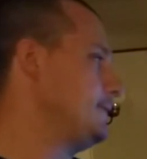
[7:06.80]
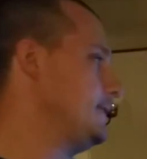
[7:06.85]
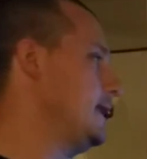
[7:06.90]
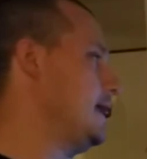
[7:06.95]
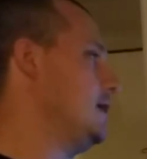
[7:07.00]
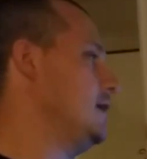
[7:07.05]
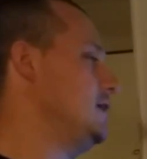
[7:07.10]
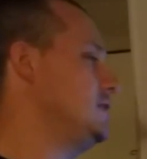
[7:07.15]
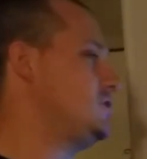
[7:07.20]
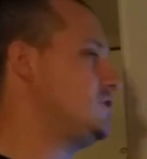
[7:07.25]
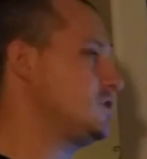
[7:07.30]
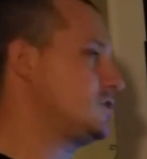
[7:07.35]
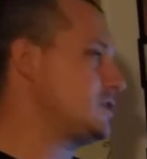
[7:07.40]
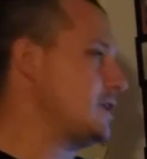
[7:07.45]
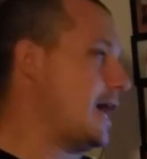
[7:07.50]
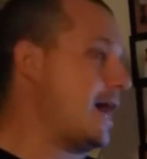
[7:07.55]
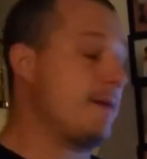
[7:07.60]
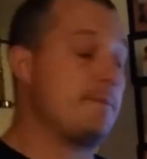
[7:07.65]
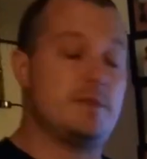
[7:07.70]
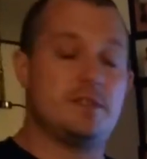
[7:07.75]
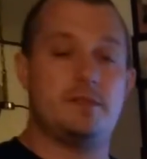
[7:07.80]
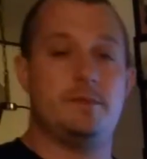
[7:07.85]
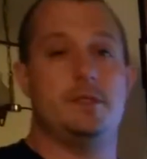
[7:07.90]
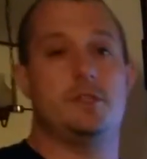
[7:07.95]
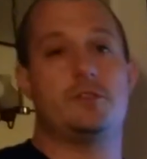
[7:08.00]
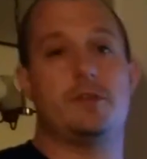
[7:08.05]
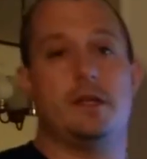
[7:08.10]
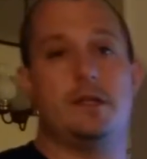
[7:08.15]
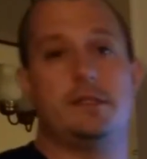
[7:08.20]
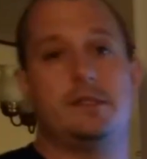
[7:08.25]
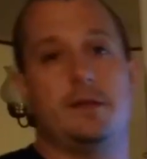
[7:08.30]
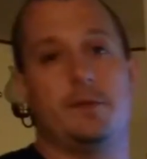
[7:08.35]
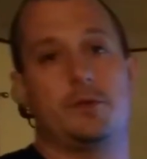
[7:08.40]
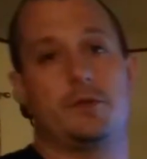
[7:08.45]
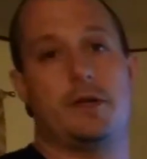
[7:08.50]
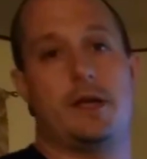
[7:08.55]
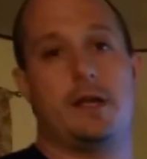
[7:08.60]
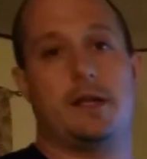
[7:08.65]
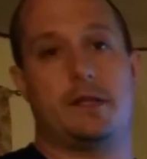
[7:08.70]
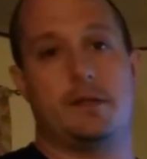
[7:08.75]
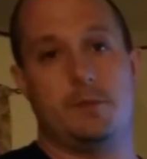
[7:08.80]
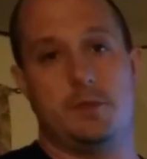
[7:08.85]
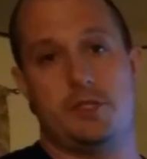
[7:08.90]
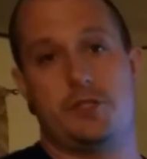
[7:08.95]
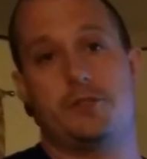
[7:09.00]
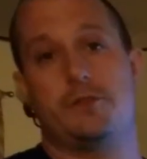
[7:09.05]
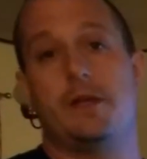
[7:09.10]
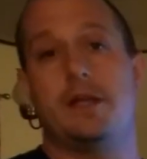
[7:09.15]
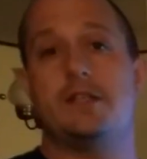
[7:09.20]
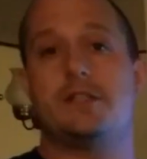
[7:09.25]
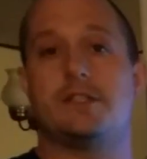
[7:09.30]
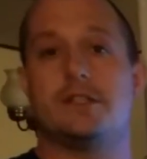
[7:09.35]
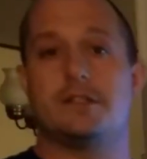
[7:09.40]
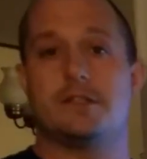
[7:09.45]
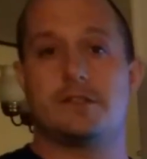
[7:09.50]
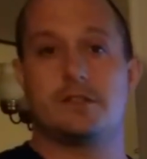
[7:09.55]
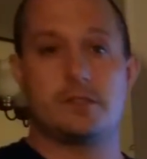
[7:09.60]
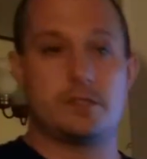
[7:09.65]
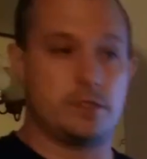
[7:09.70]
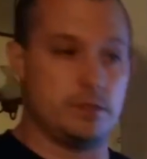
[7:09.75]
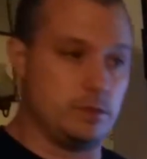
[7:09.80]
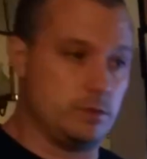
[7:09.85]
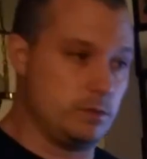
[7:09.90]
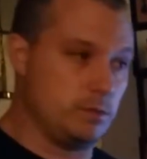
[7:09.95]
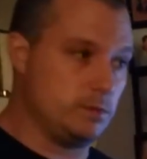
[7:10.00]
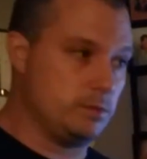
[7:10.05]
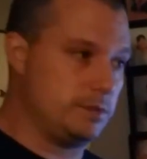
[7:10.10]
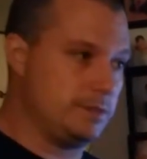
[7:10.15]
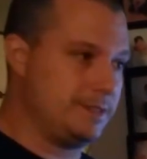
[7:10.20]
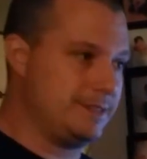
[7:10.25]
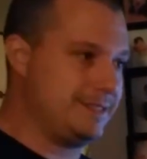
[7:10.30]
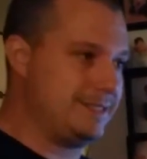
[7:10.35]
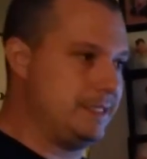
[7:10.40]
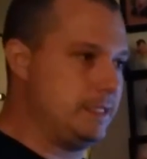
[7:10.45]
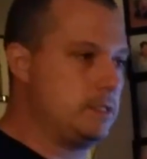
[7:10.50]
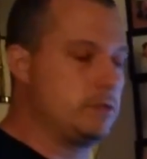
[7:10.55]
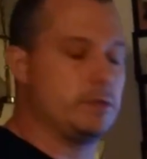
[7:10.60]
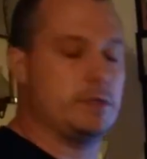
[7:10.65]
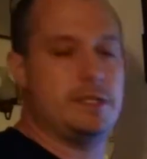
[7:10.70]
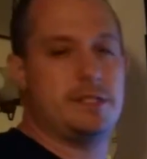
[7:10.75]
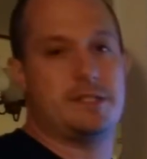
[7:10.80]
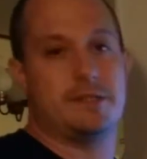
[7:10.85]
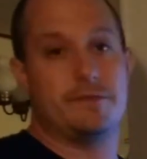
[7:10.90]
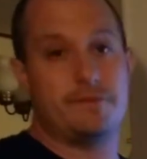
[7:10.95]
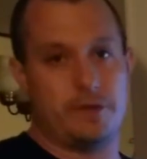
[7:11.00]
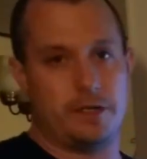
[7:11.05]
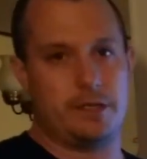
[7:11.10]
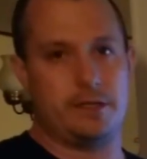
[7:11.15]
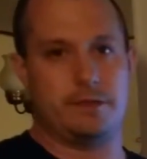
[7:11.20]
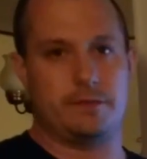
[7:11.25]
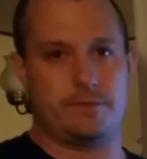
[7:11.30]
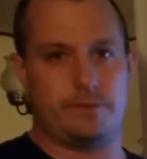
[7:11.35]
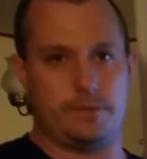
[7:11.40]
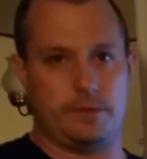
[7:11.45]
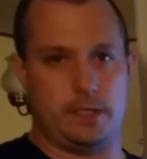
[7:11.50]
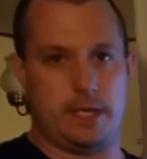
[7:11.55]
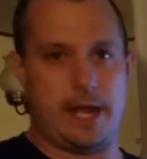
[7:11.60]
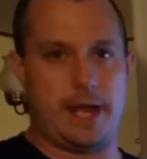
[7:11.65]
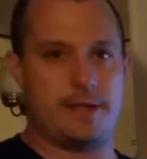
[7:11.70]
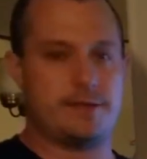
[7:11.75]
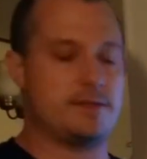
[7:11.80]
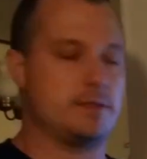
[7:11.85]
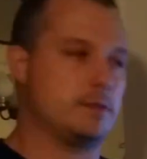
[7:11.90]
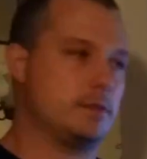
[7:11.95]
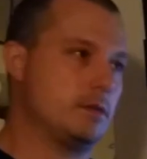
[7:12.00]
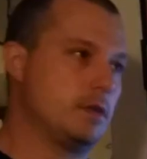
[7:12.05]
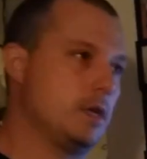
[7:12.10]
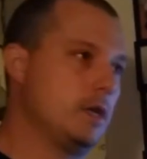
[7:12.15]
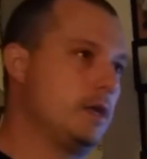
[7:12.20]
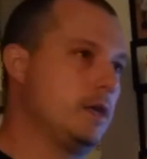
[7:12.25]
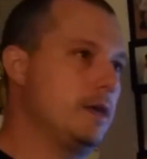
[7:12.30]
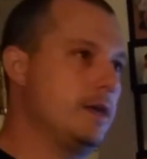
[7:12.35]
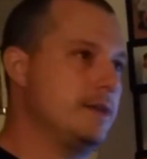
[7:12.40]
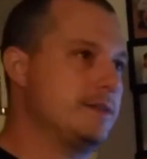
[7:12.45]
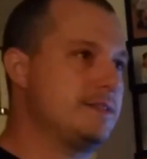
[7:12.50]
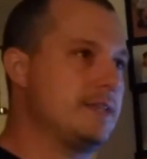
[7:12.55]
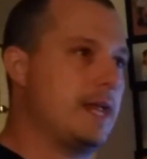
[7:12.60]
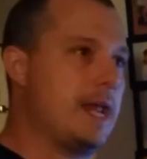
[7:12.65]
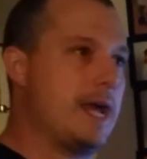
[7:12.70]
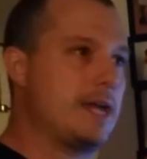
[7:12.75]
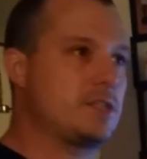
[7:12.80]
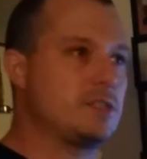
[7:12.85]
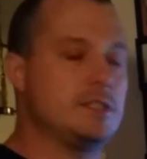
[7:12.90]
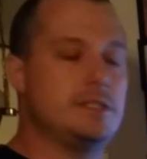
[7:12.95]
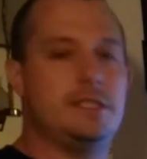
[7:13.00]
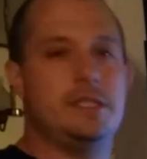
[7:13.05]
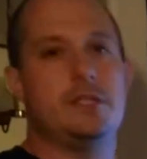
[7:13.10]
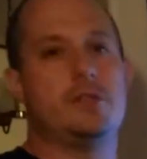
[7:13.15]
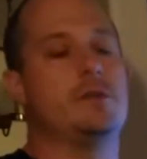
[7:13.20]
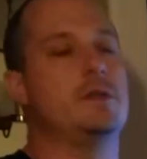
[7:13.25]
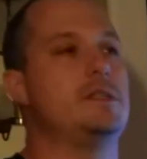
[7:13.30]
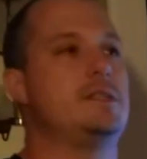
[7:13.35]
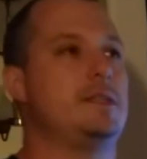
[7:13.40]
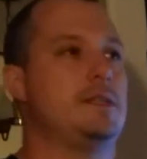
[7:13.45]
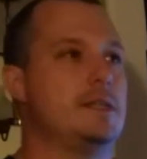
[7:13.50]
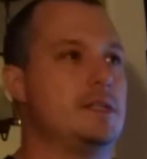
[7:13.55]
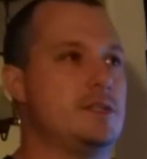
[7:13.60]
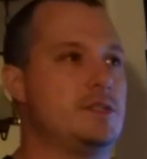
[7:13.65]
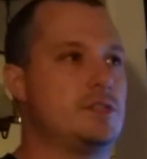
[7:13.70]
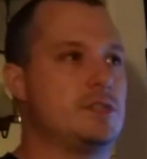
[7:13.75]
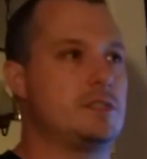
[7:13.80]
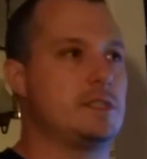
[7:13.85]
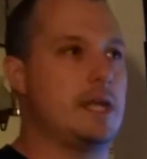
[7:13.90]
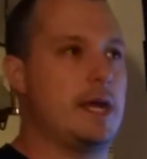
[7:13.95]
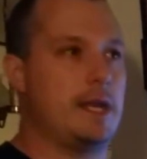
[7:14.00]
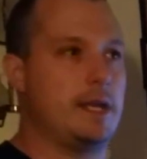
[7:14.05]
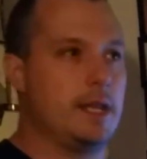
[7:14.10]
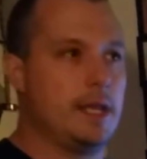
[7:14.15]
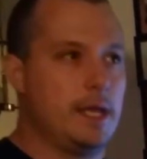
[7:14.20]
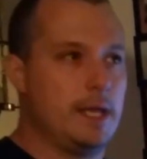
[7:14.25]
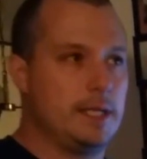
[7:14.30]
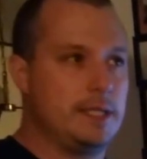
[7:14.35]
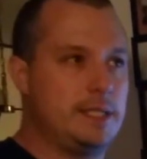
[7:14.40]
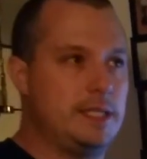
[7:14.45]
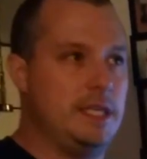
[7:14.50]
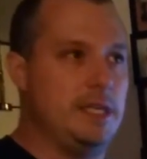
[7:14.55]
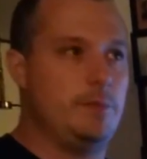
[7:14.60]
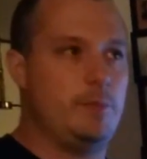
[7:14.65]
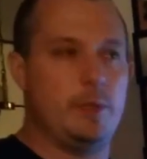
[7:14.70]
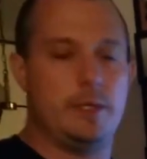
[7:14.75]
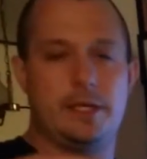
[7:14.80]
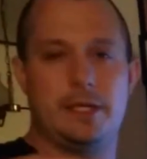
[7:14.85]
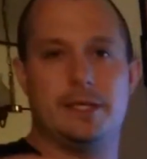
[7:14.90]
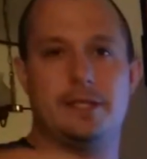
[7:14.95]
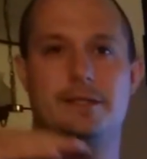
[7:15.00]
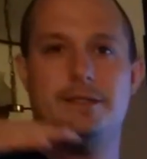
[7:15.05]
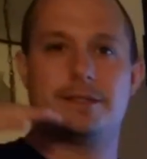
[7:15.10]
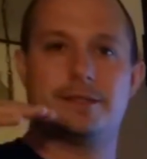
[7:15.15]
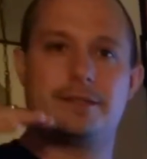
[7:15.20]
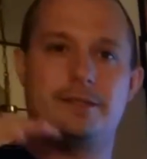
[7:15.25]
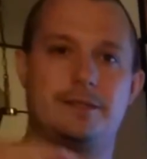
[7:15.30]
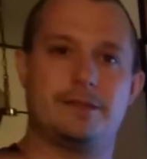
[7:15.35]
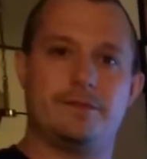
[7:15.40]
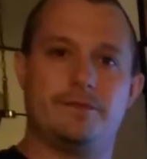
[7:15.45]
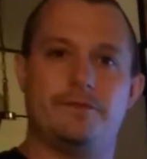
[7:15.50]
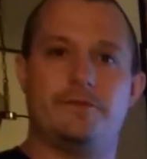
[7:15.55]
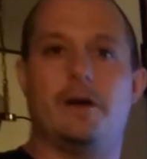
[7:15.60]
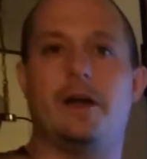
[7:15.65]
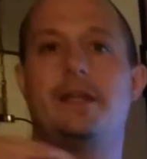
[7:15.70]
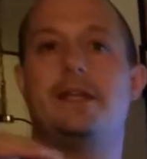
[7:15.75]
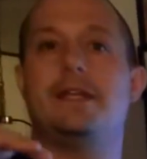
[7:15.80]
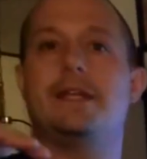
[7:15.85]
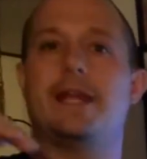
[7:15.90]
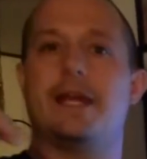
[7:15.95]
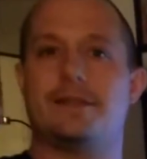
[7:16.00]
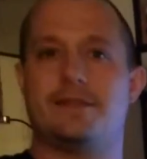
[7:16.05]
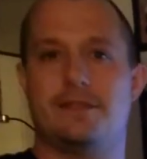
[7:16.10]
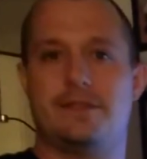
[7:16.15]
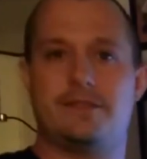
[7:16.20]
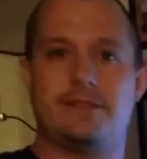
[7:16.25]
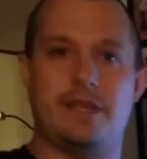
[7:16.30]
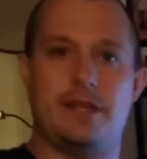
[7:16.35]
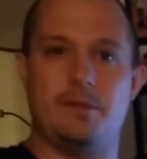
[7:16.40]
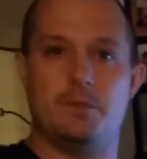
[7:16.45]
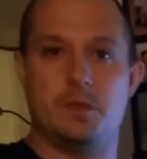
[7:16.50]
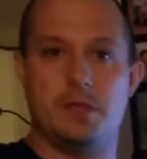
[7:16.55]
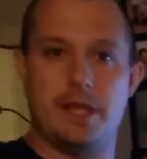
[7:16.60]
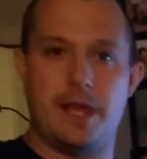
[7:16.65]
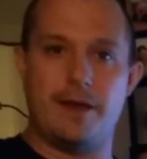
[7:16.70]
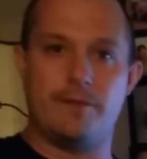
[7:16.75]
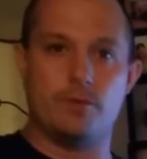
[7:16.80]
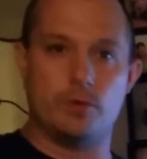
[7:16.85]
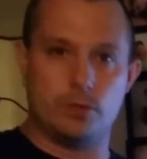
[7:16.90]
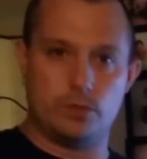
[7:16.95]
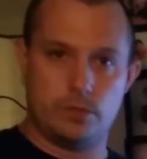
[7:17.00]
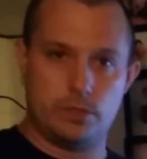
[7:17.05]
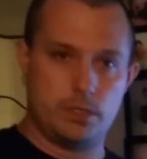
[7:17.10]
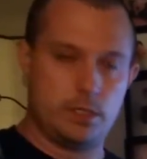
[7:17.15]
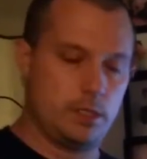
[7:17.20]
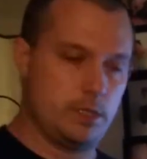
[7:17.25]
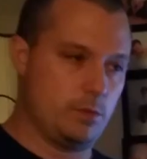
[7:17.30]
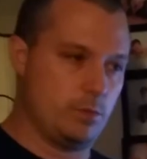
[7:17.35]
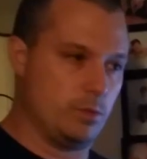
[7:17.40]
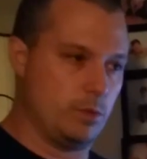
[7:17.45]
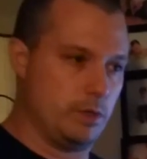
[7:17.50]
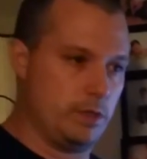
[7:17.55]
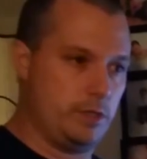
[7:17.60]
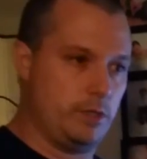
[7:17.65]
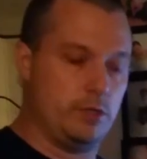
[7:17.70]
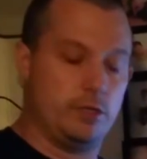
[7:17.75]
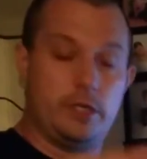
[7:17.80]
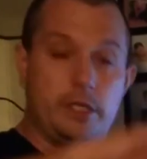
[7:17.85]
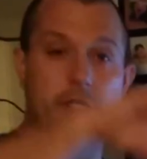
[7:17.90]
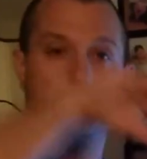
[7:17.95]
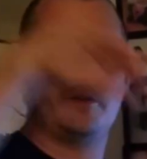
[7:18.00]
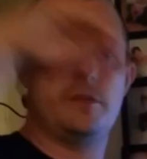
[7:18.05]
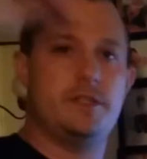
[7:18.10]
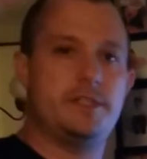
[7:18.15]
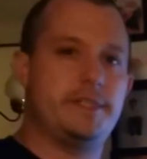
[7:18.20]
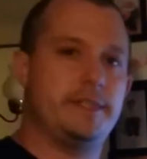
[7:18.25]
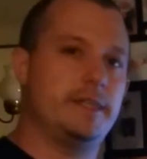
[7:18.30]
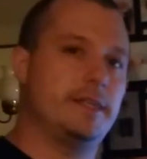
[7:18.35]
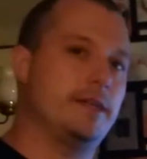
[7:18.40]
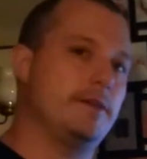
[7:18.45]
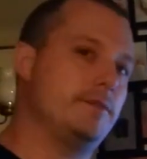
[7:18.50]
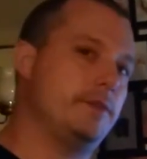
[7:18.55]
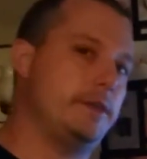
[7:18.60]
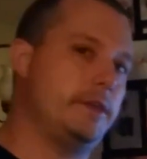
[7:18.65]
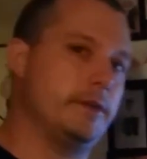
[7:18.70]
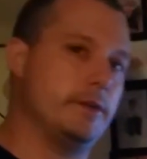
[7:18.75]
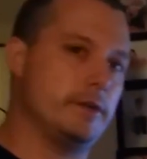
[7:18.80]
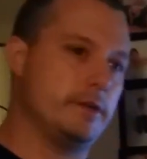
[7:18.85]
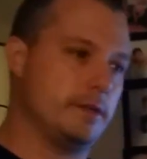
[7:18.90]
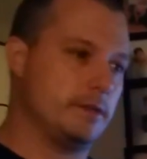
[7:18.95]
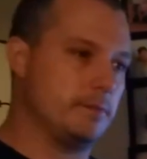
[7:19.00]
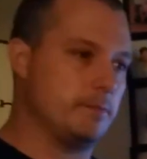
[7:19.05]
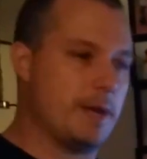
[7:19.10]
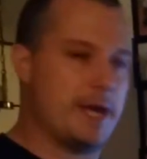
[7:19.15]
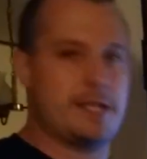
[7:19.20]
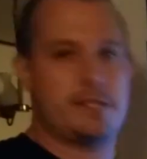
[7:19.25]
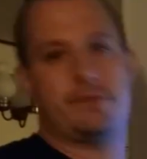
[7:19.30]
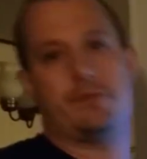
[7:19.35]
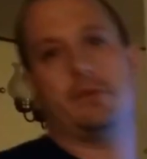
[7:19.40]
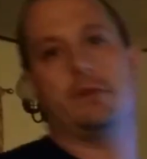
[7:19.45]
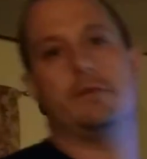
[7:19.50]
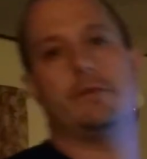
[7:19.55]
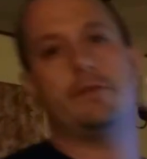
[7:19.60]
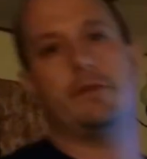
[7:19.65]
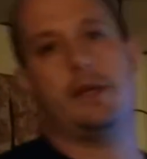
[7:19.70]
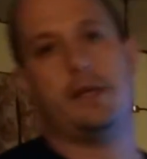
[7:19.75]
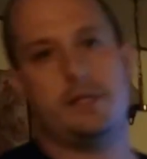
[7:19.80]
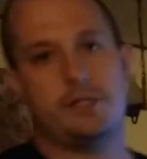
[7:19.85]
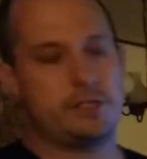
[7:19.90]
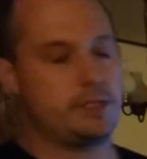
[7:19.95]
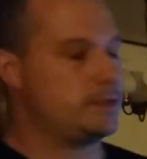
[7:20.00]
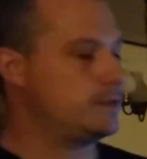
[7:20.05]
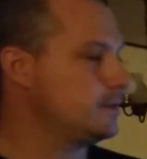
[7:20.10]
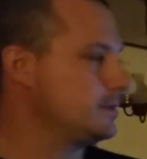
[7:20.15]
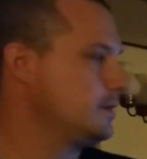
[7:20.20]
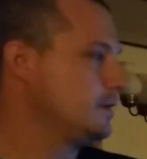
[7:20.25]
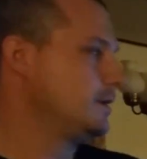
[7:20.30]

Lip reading: Now, it just happens to be a trend of Democratic administrations to decrease the funding for NASA. It's not actually decreasing it, it's just not keeping it funded at the same level where you're increasing it every year to match for inflation.